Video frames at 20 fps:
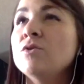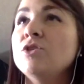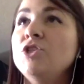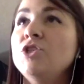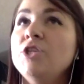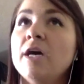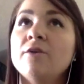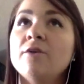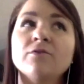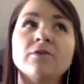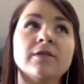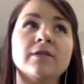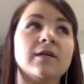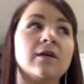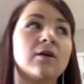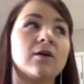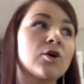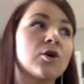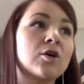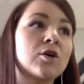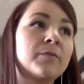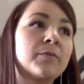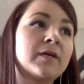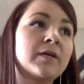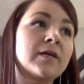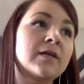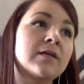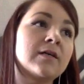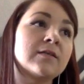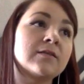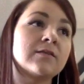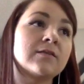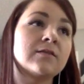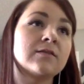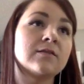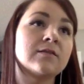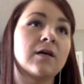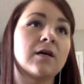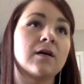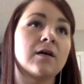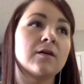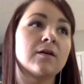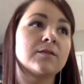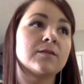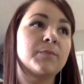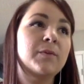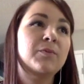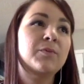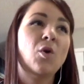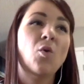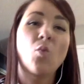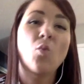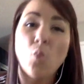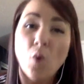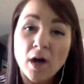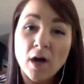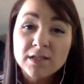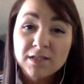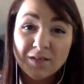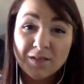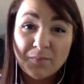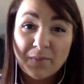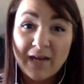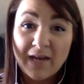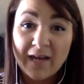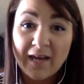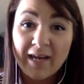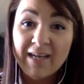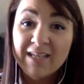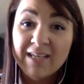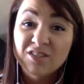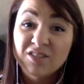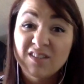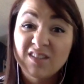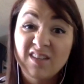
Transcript: generally occur because people don't want to pay.